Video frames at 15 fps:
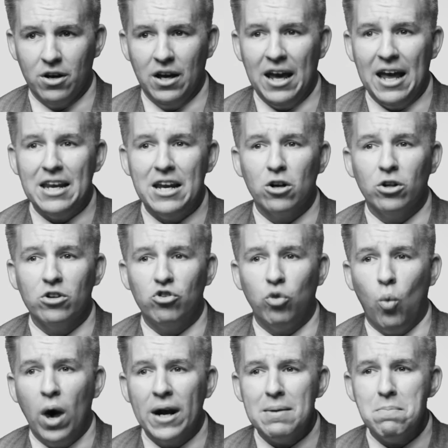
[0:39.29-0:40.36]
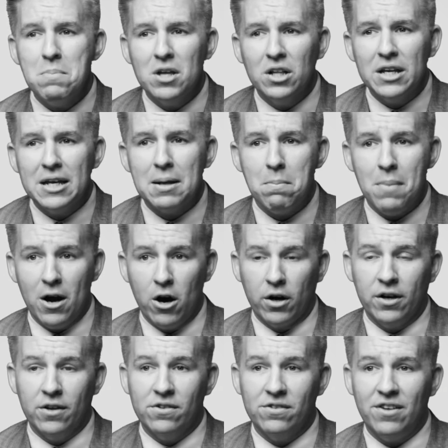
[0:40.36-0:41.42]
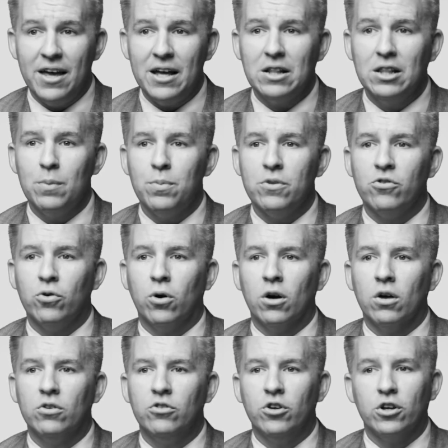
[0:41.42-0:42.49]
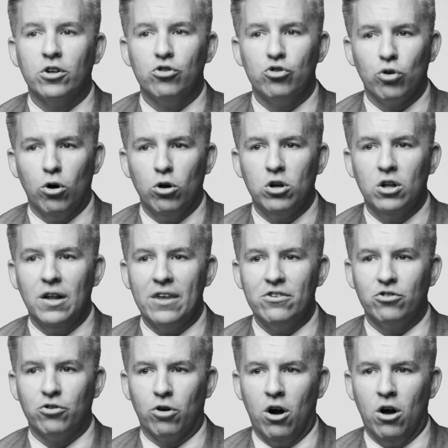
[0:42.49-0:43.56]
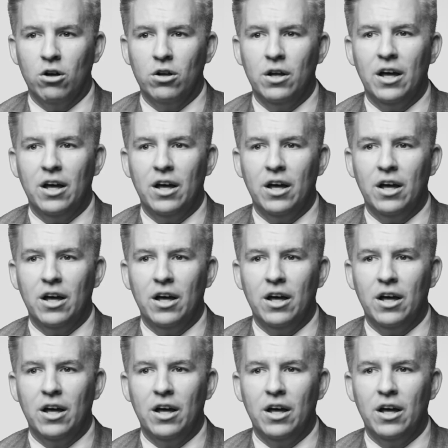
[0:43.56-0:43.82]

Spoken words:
and nearly 20 million Americans take Lipitor to control cholesterol